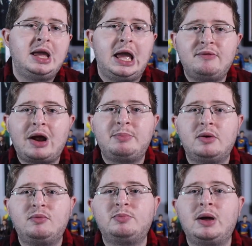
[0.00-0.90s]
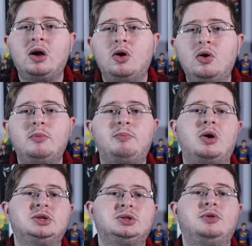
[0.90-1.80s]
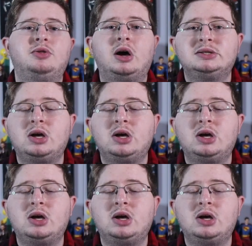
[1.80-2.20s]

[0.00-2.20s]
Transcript: and wrap it up with my own personal thoughts